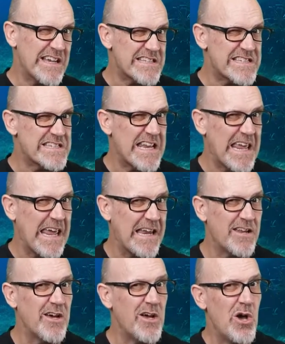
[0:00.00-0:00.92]

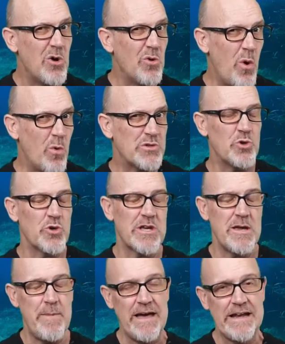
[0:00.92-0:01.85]
understand what we're
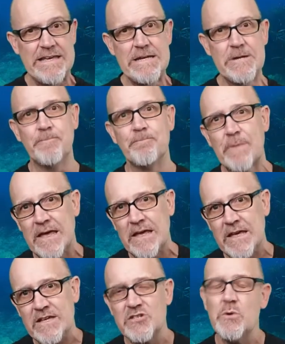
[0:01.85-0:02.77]
talking about here.
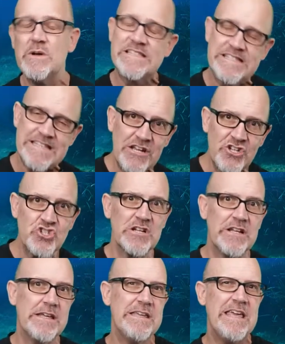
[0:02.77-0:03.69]
So
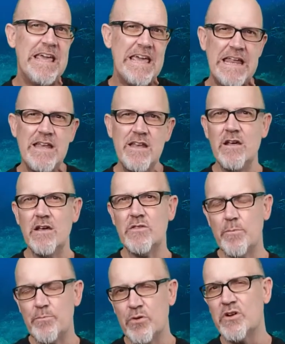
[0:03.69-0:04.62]
essentially, in
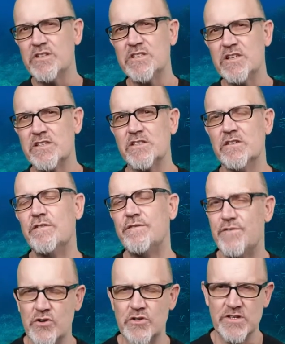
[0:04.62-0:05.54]
the process of
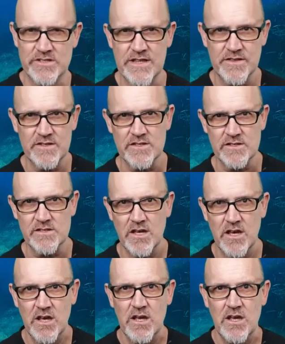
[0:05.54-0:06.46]
photosynthesis,
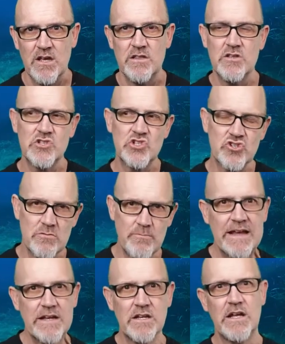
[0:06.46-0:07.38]
the
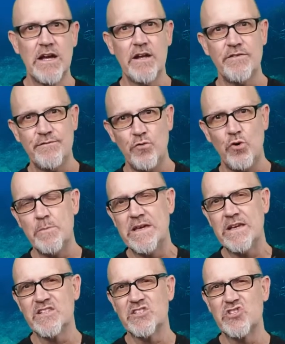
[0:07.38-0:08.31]

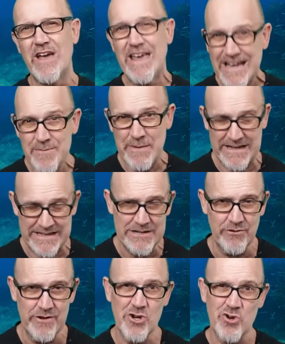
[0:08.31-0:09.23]
stromatolite-forming
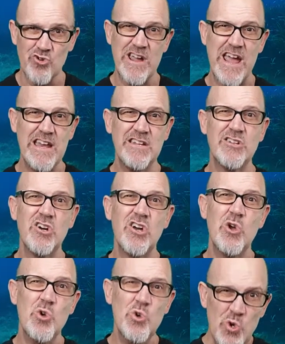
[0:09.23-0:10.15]
cyanobacteria created
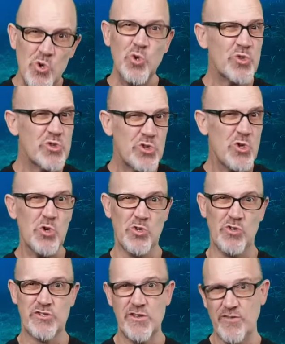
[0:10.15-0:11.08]
oodles and
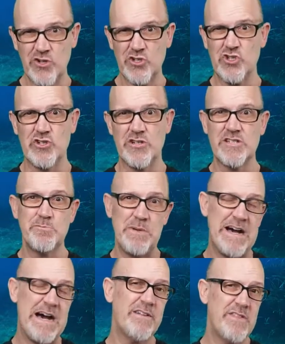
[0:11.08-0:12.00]
oodles of oxygen as
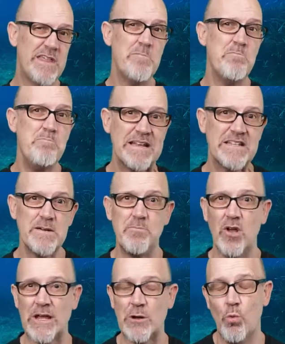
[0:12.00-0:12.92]
part of their
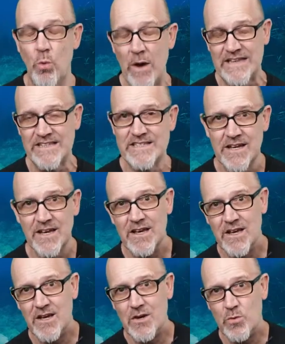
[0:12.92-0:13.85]
metabolic waste,
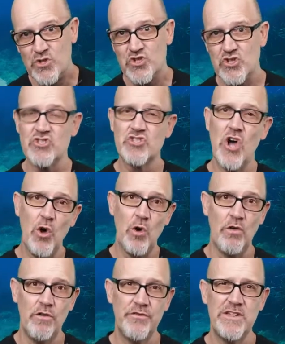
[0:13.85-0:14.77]
which
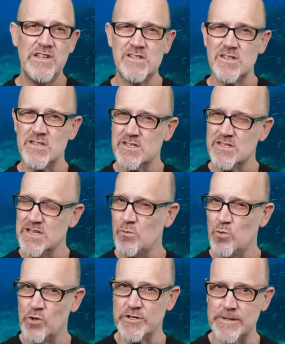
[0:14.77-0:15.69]
dissolved into the
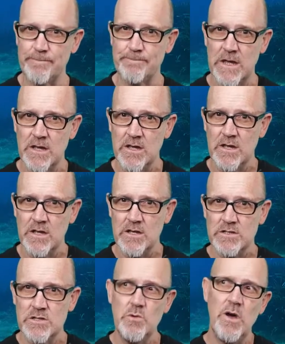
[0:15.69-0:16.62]
seawater.
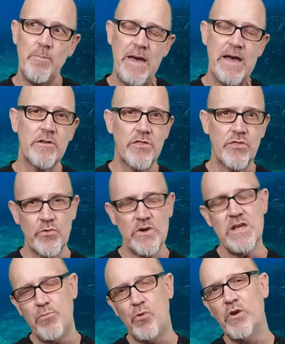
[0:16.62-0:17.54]
So about
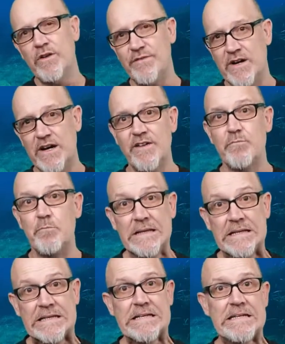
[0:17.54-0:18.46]
3.5
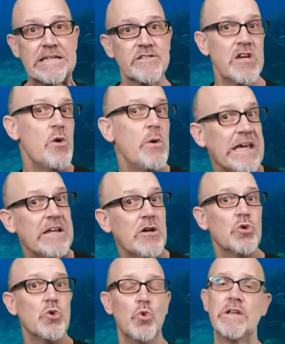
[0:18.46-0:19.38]
billion years ago, again
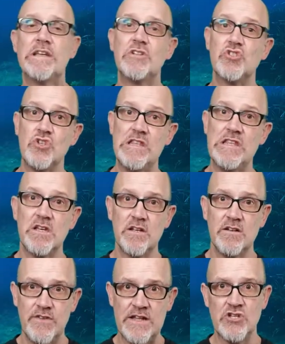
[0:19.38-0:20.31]
according to the
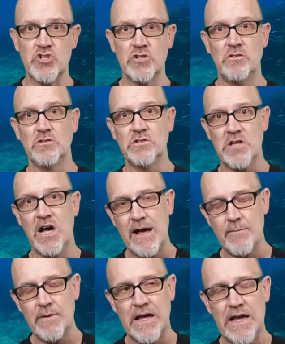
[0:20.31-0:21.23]
conventional
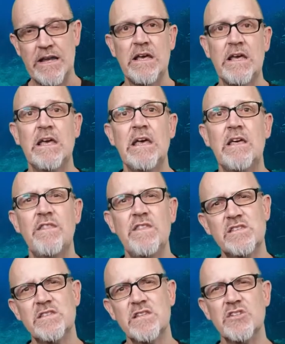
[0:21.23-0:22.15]
timeline,
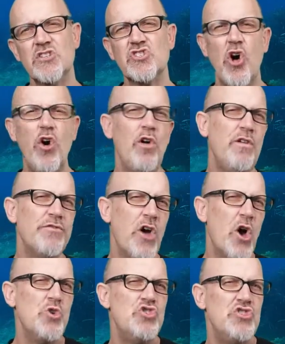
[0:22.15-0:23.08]
this dissolved
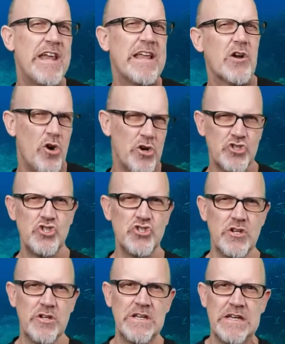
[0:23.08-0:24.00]
oceanic
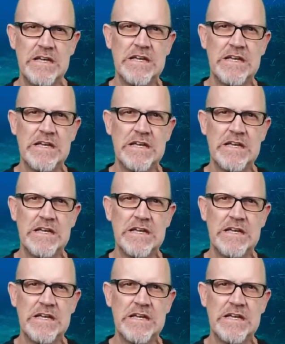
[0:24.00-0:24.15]
oxygen,